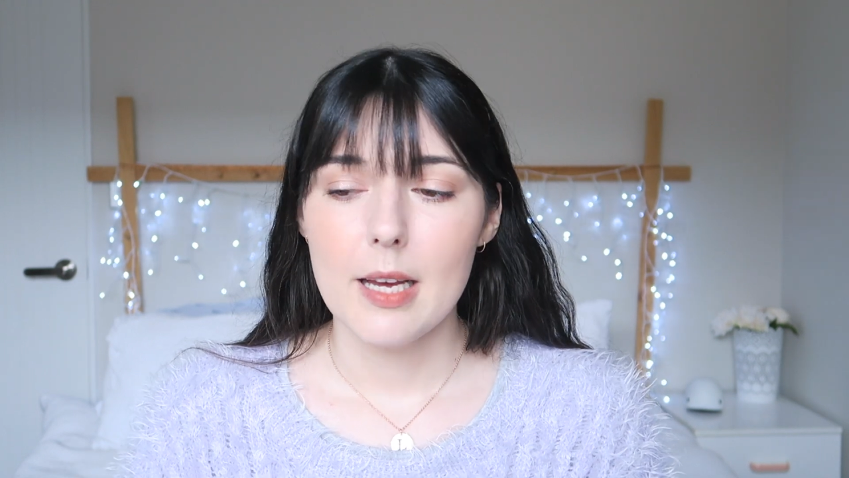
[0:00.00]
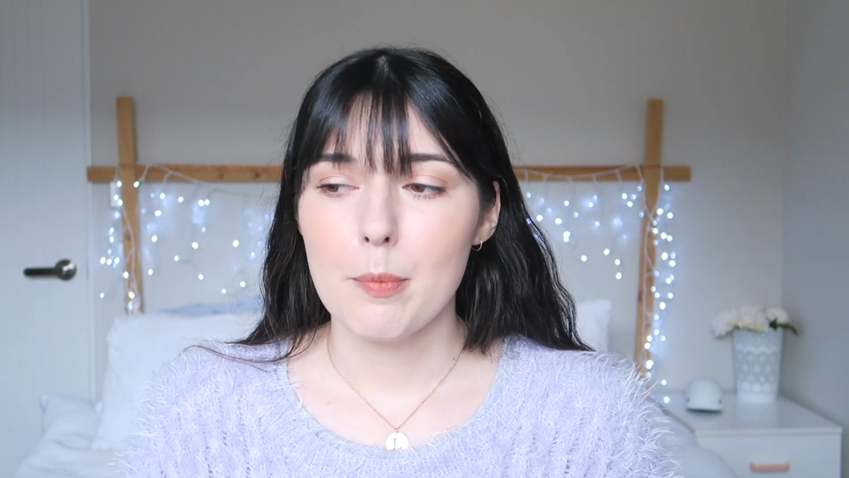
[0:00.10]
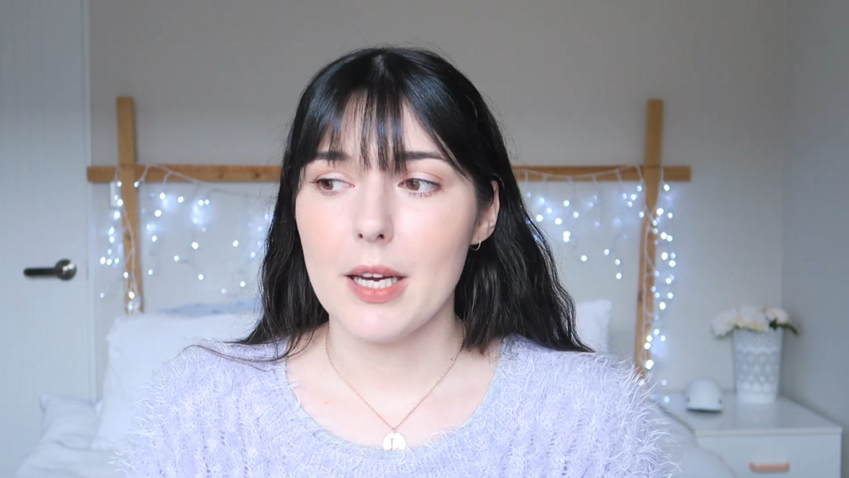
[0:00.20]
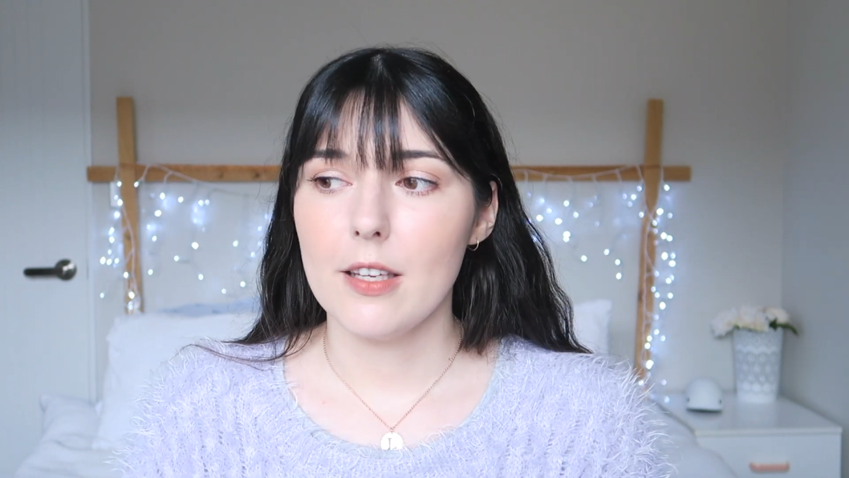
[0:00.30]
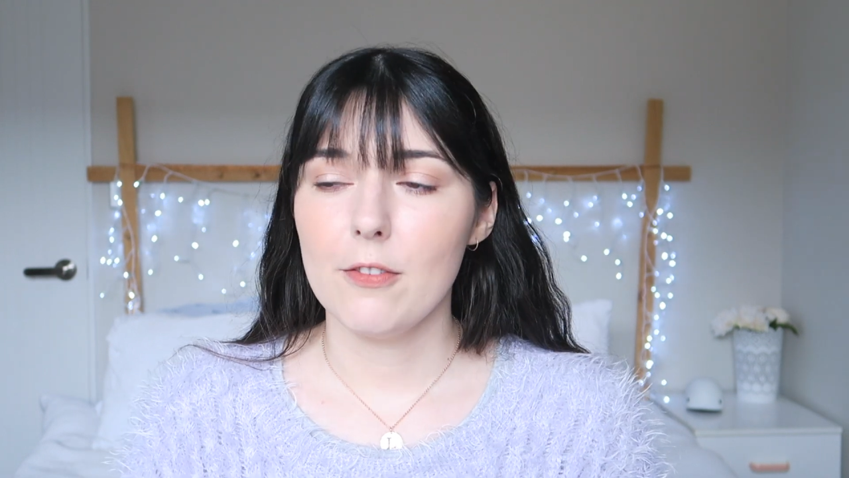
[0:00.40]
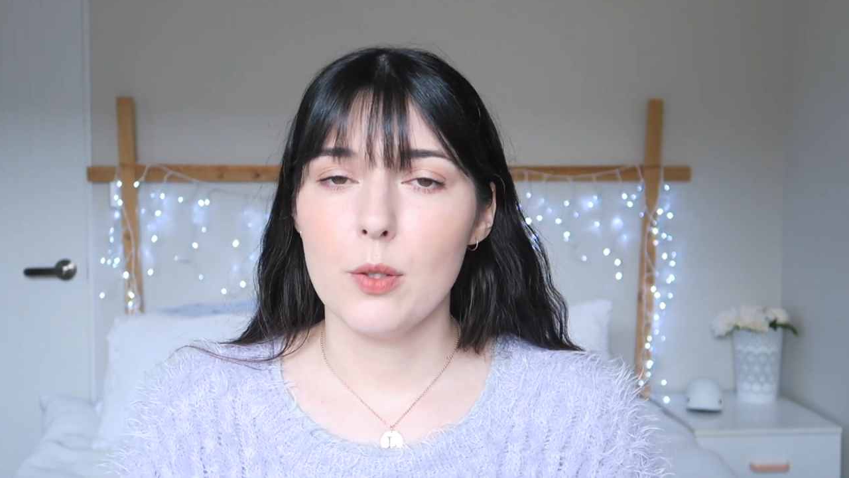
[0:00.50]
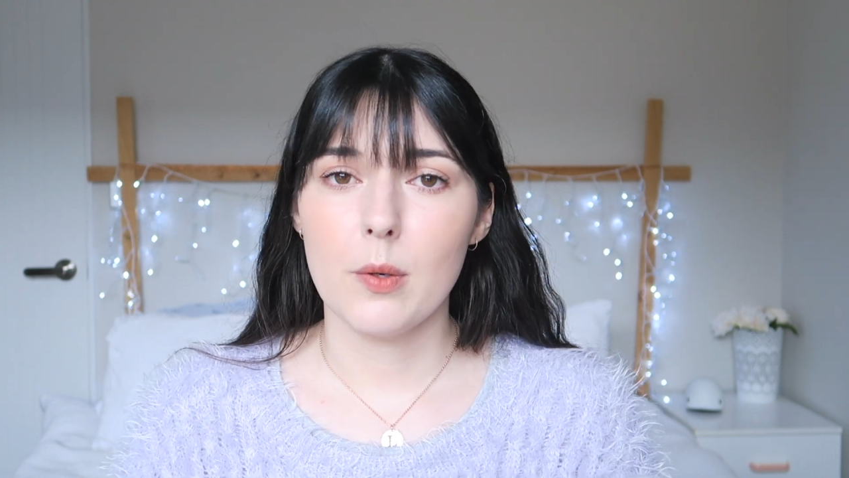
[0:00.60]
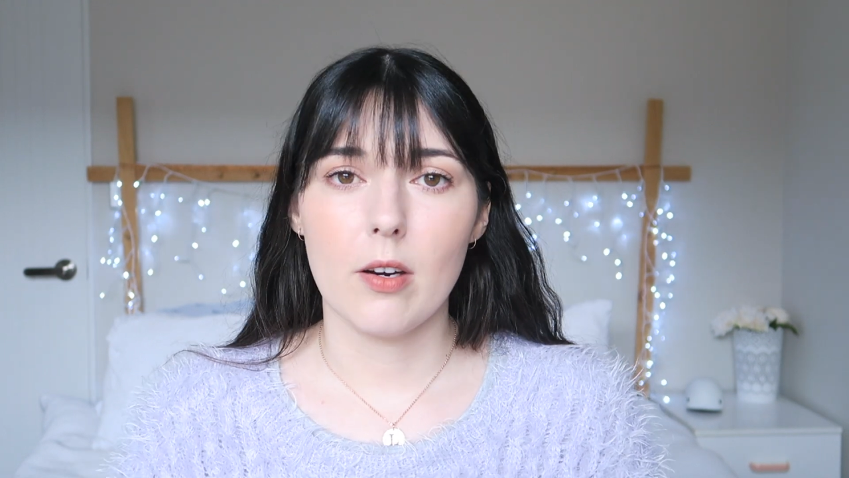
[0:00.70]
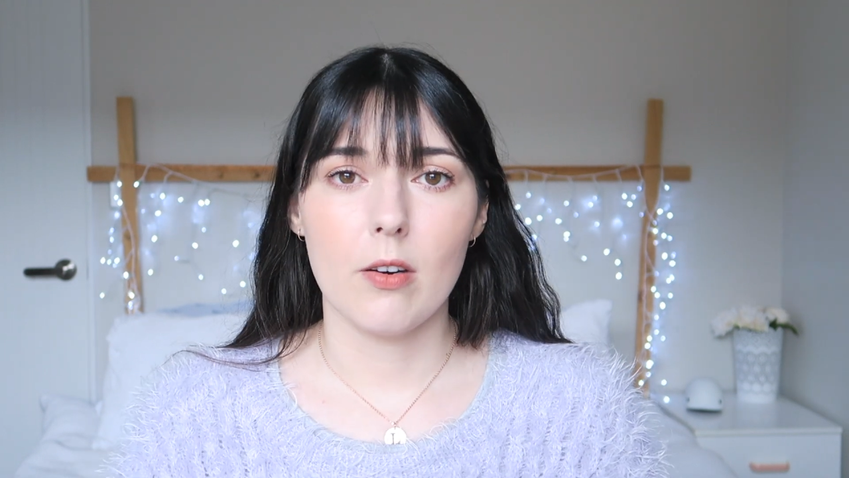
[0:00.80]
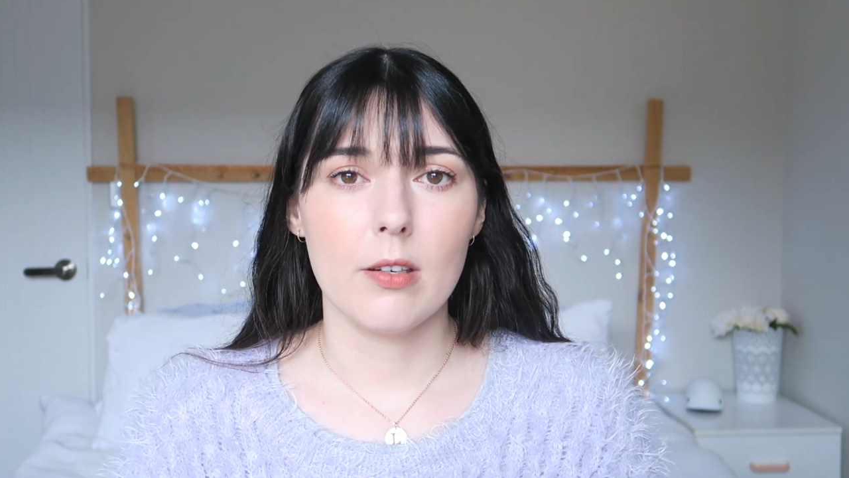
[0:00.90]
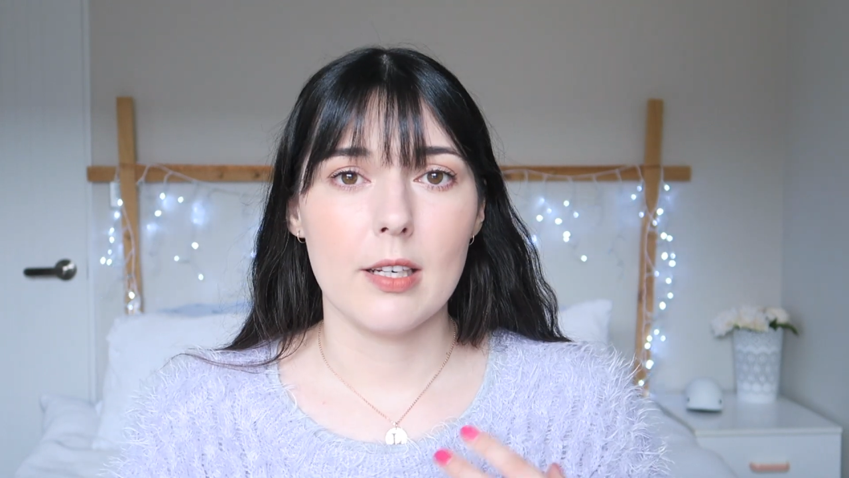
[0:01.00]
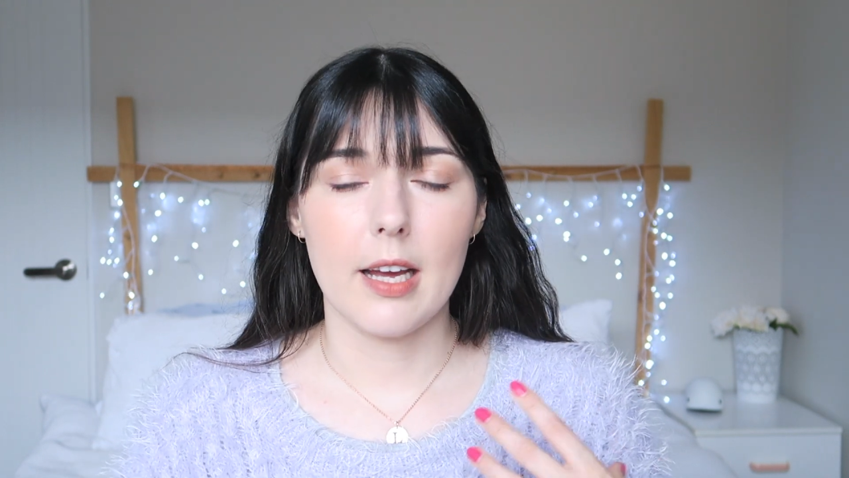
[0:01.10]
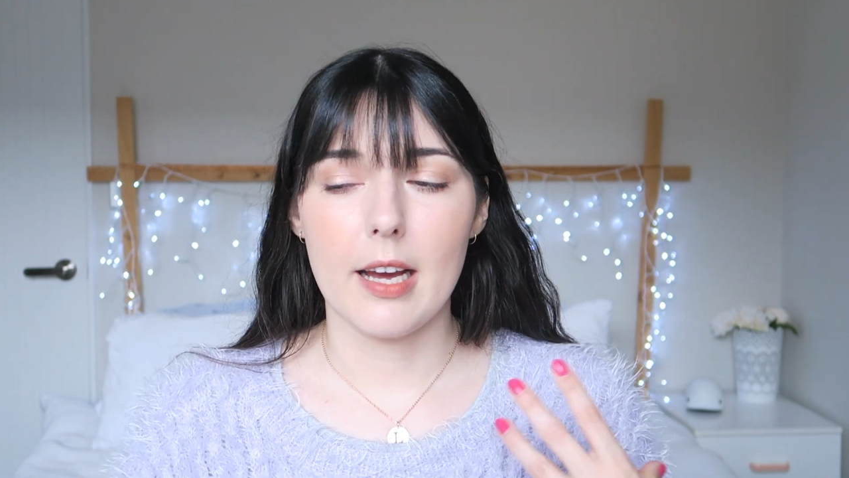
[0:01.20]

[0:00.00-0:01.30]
But if you are on